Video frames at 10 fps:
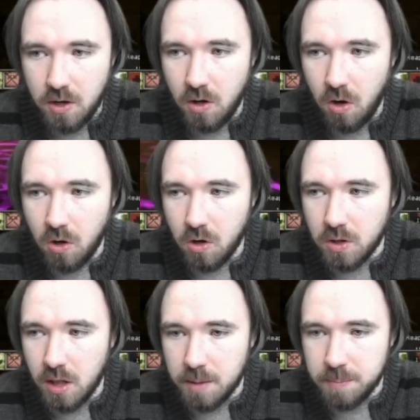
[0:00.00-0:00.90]
on a
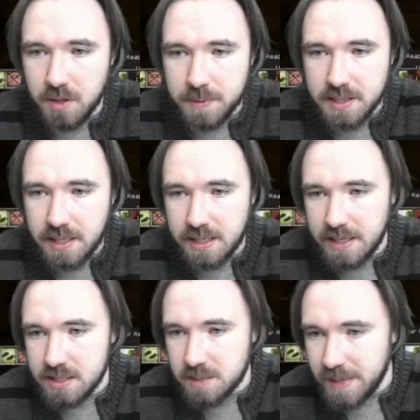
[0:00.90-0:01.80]
line
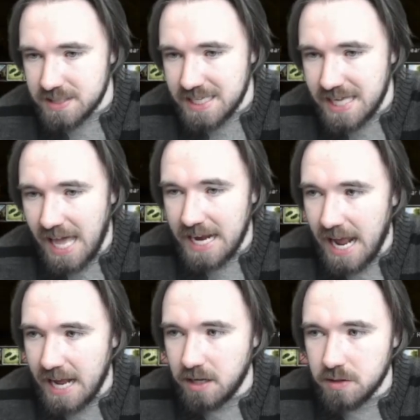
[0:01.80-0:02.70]
perpendicularly to be able to get an
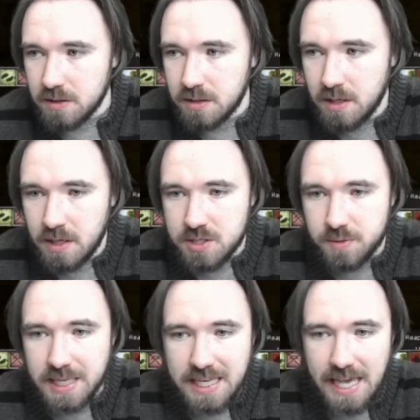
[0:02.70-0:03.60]
angle so
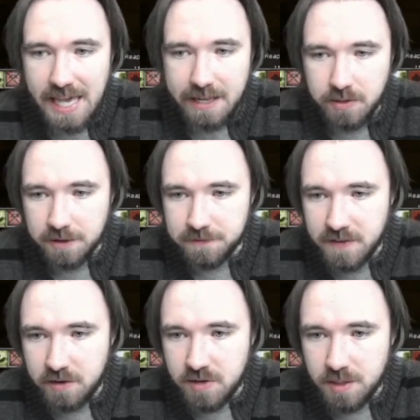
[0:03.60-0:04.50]
he can get in on that
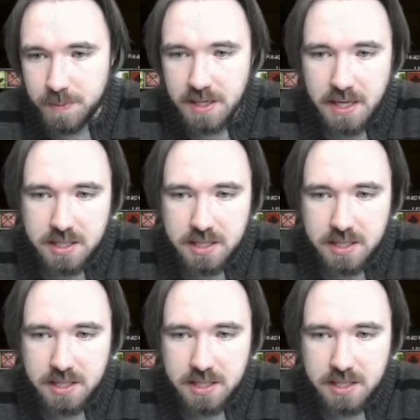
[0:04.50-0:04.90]
Fear Reaper,